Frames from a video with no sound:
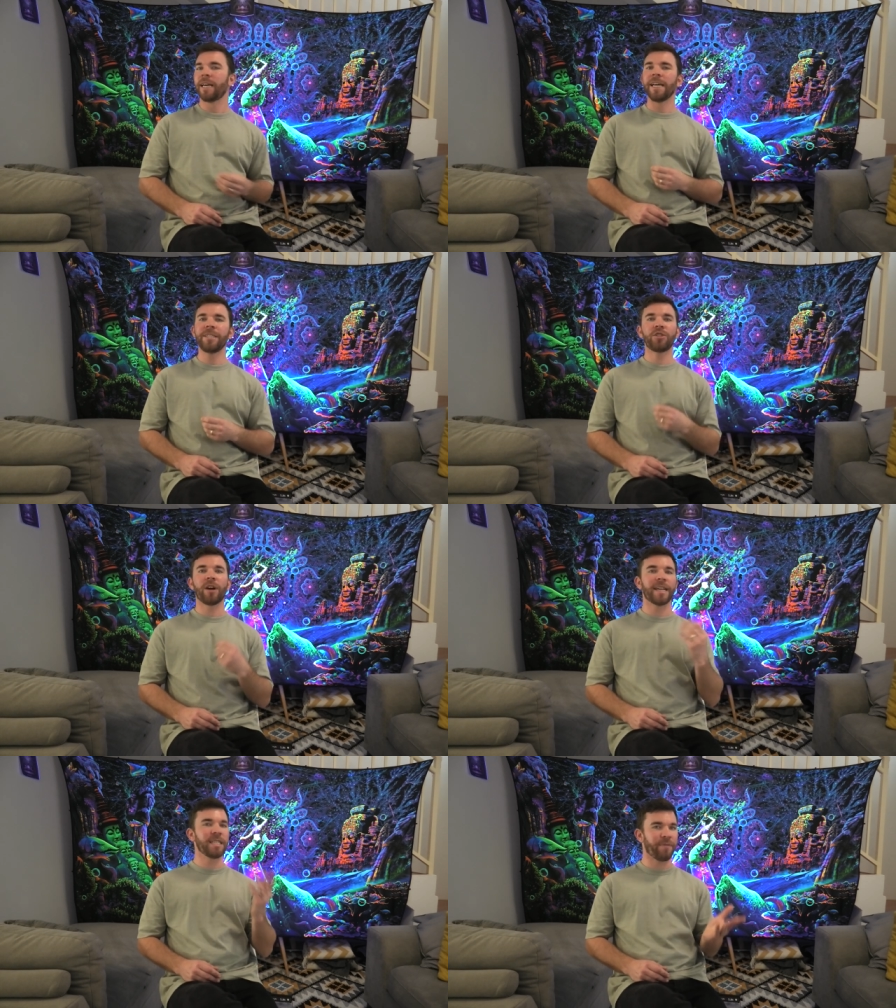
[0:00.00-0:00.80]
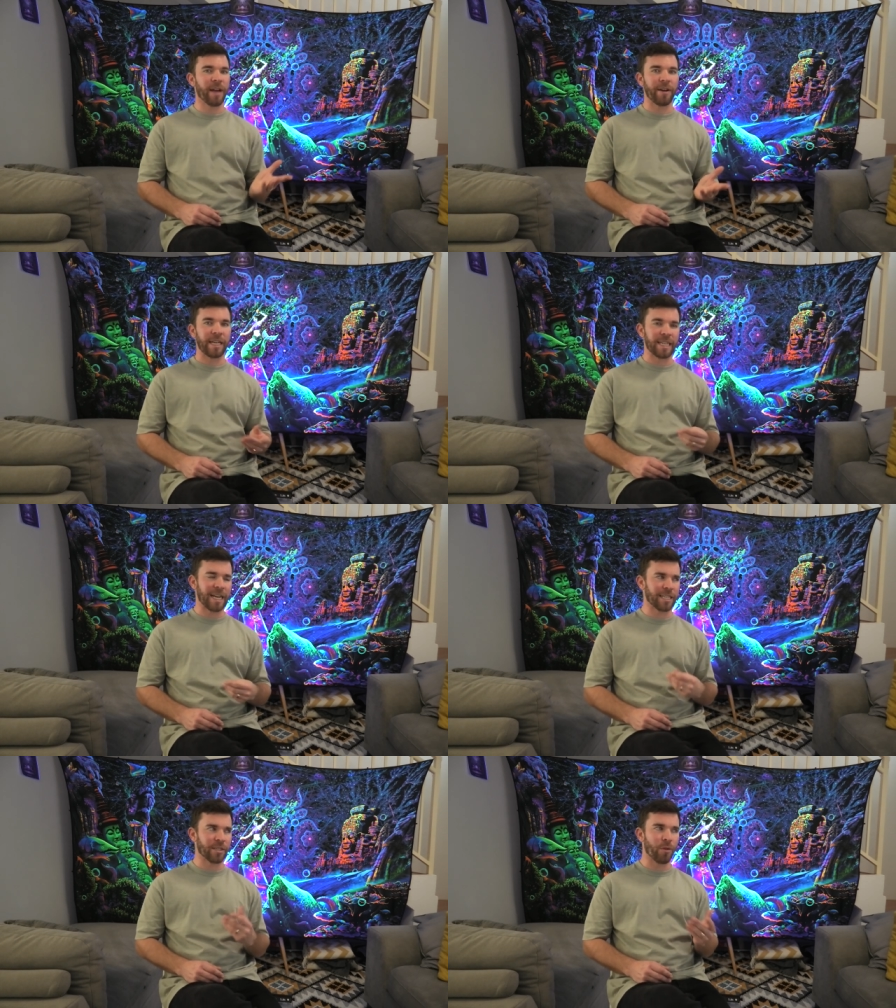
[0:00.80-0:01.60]
Each track is varied and
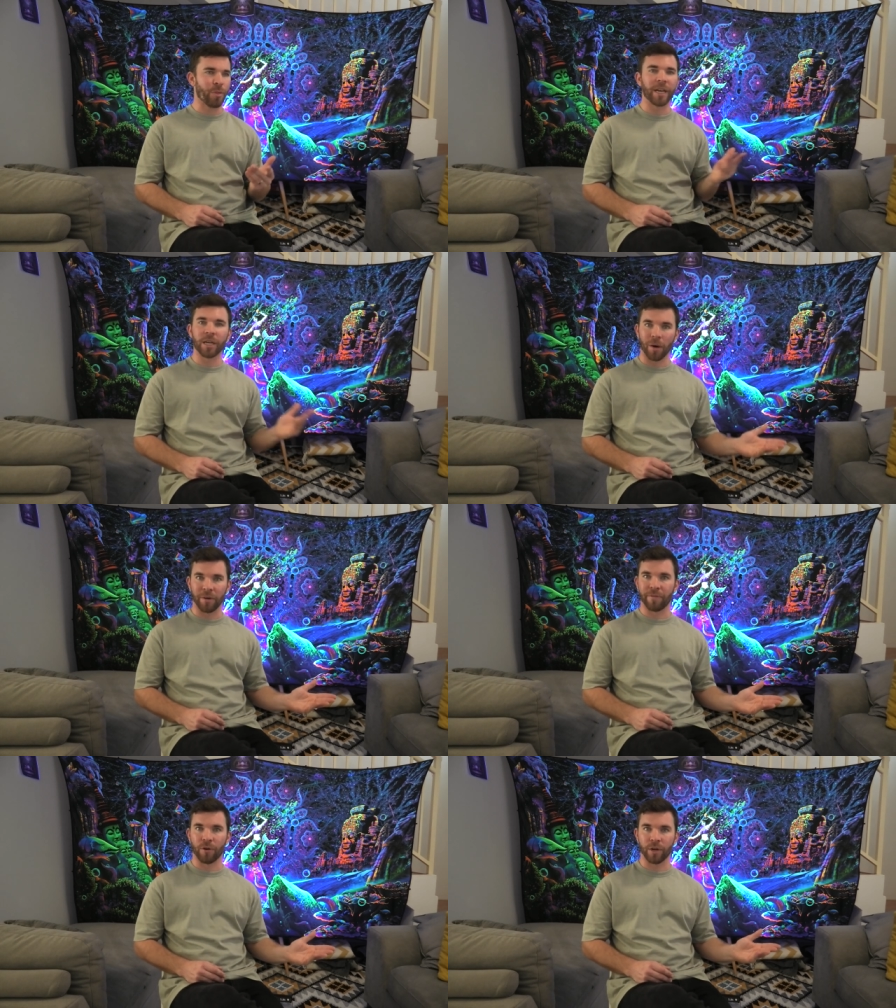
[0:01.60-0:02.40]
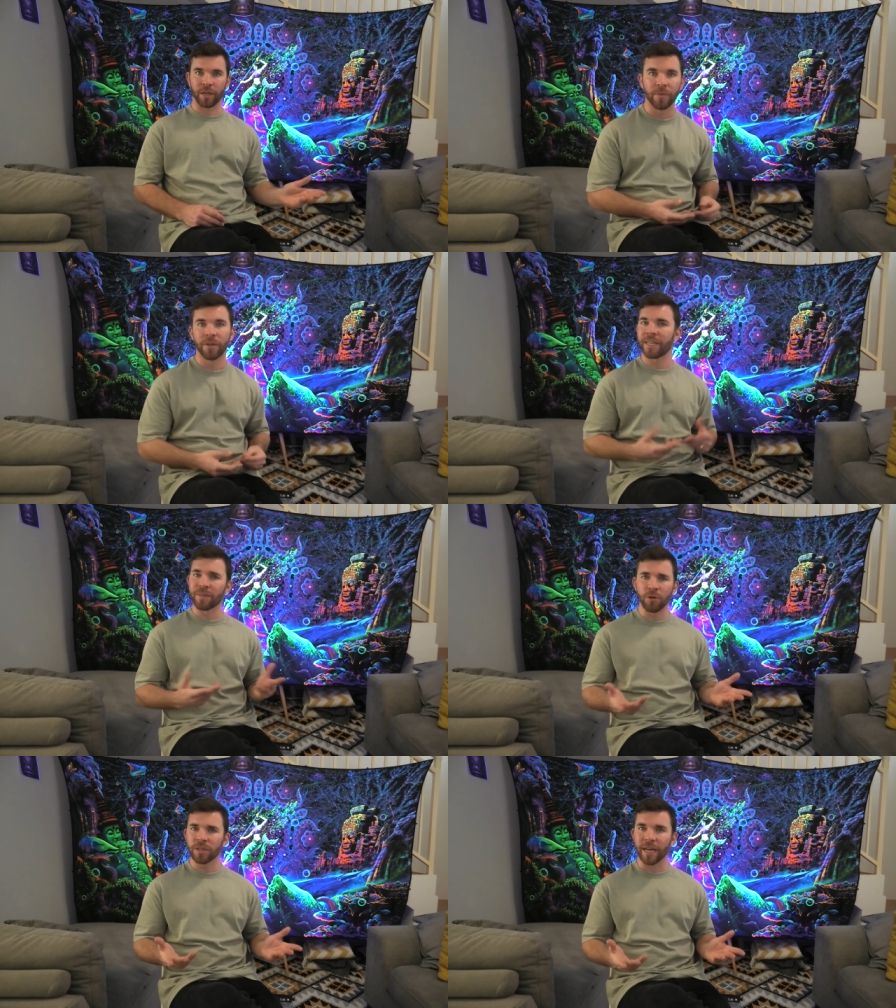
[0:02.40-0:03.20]
has its own thing going for it.
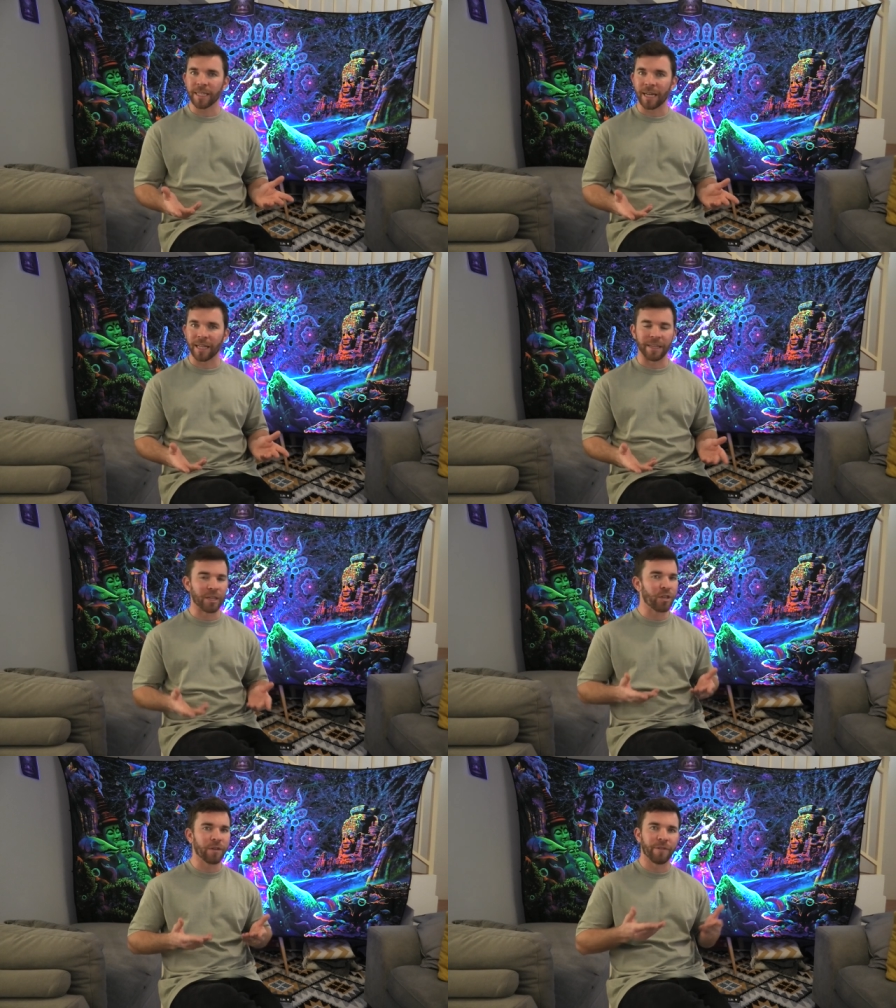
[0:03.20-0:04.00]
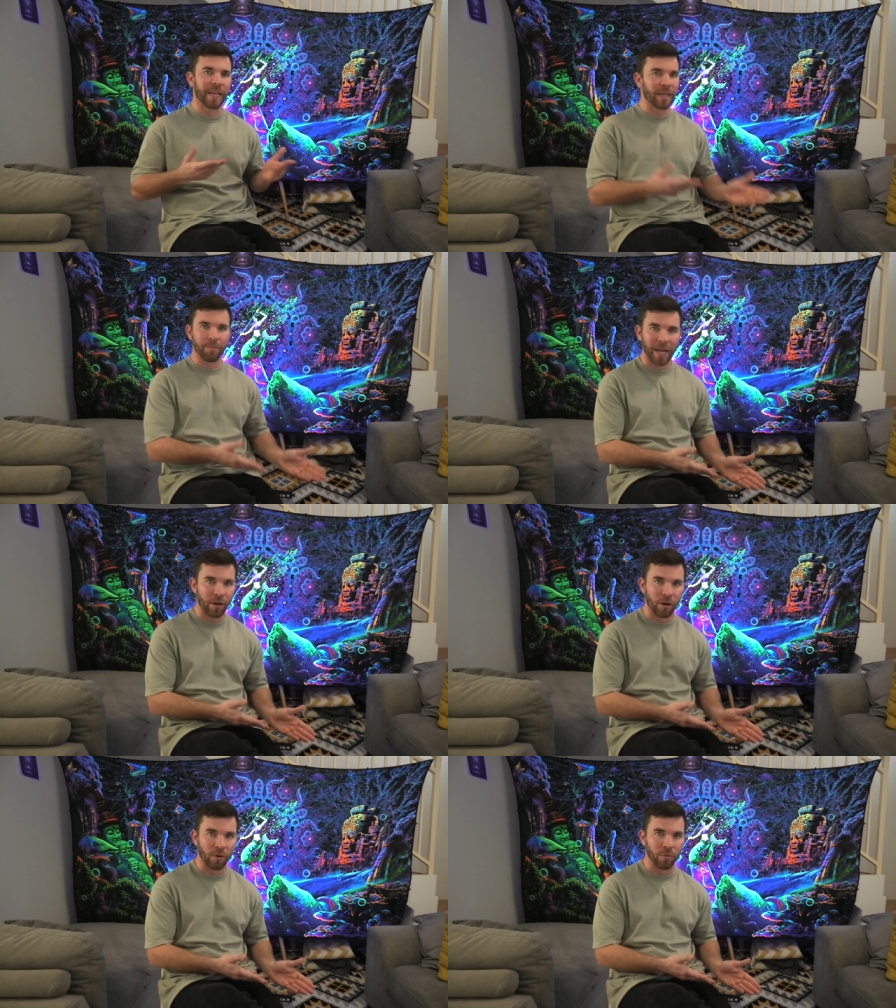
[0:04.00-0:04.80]
There's more psychedelia than you can fit in a
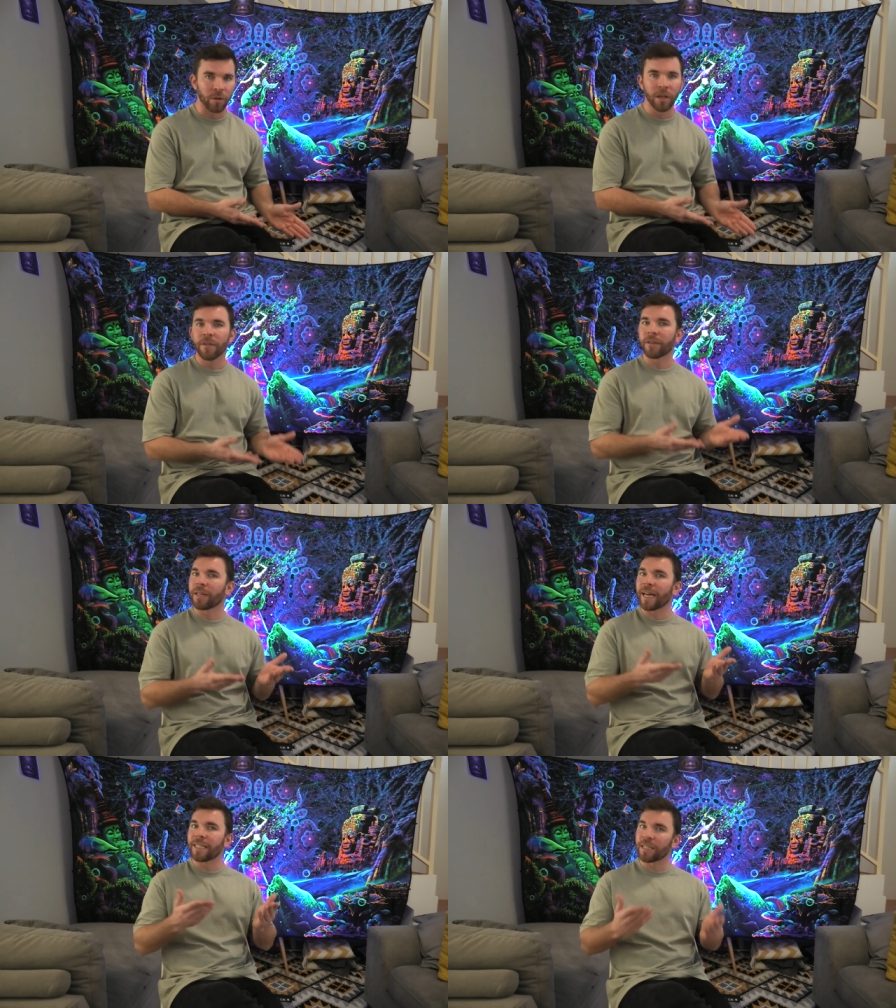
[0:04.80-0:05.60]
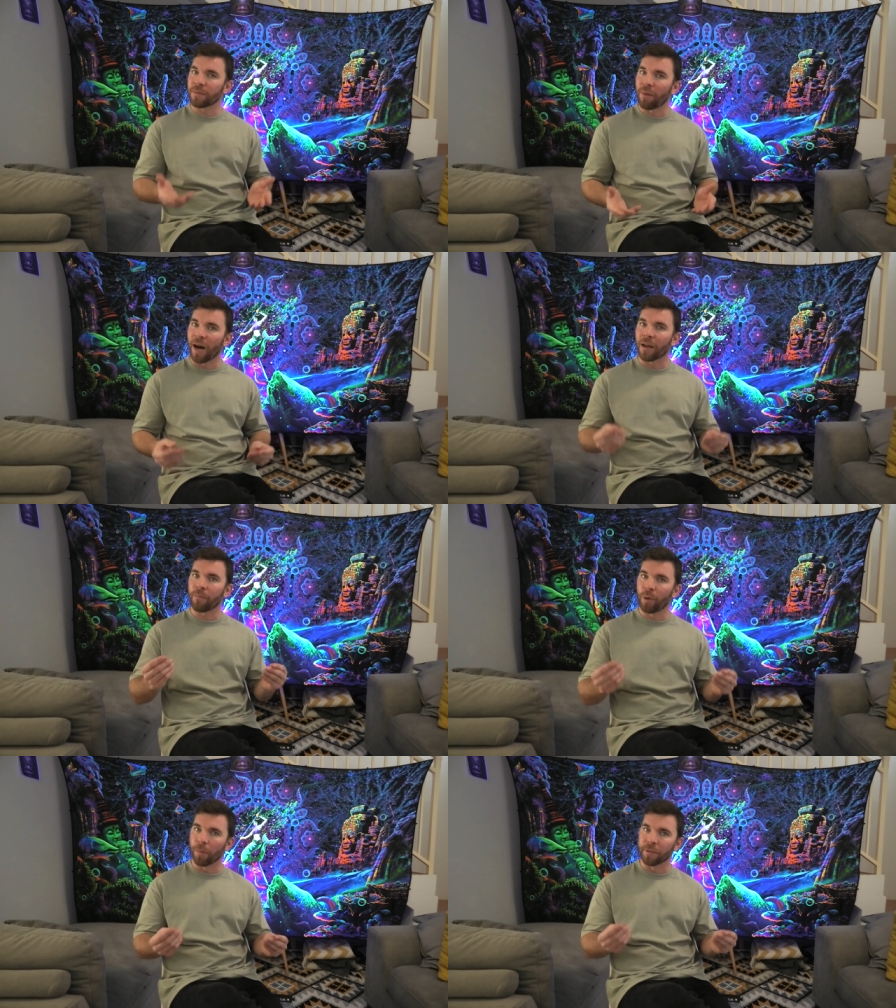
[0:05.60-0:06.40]
black hole. The layers are
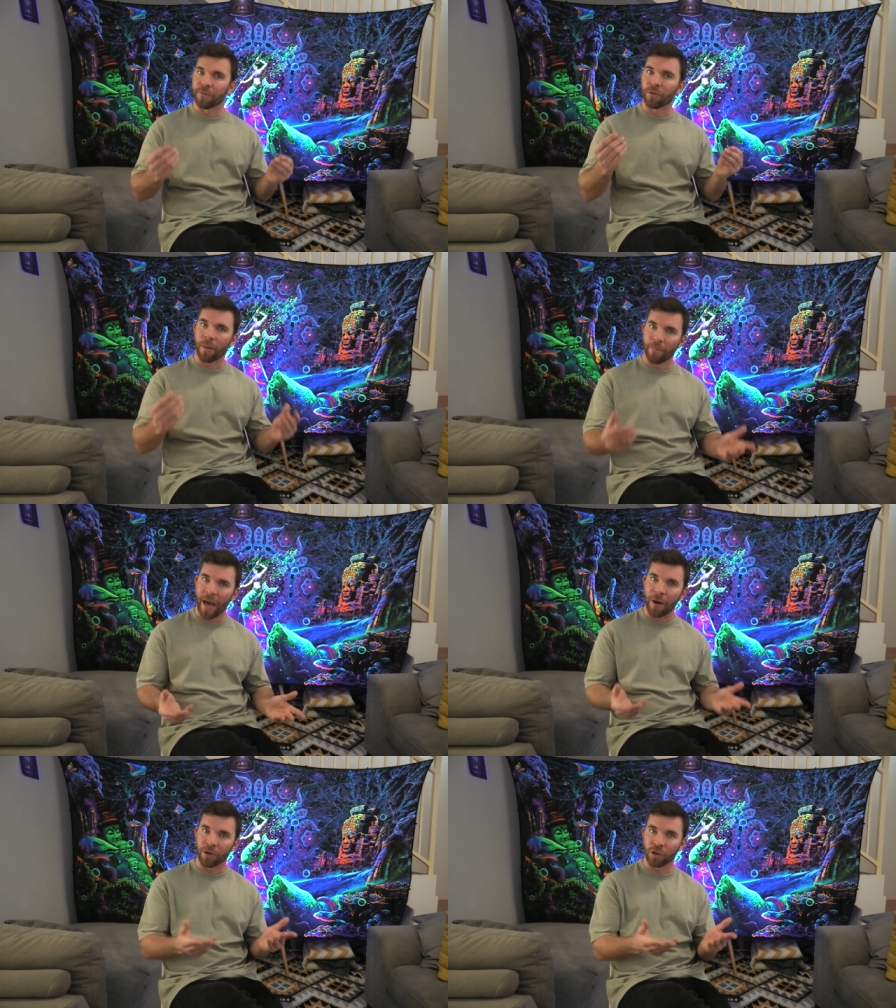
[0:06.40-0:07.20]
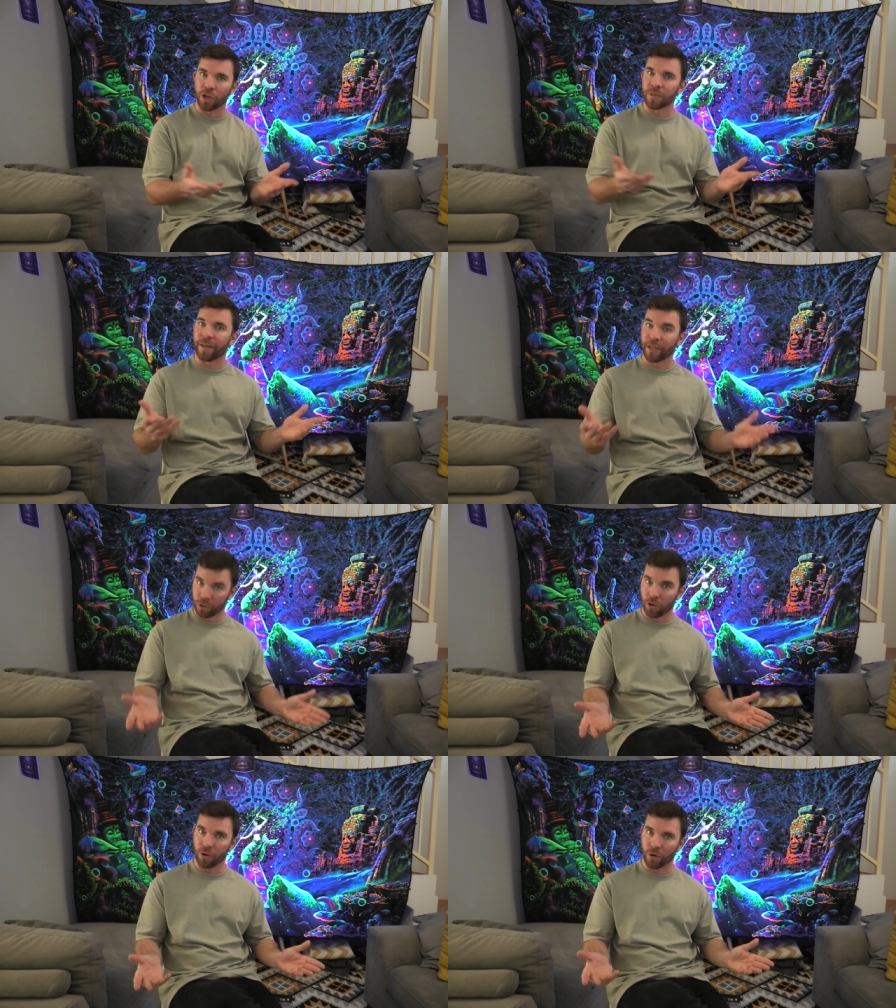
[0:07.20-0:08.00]
smart, purposeful, and powered on cosmic
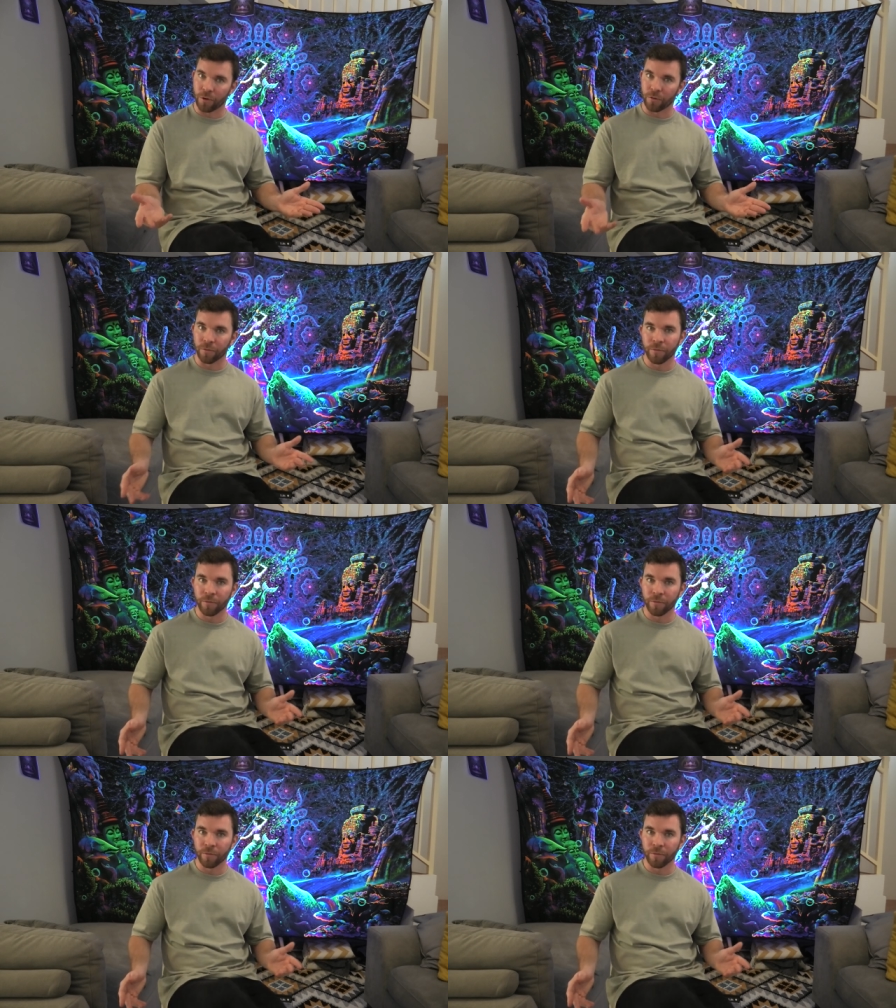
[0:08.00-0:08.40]
canola oil.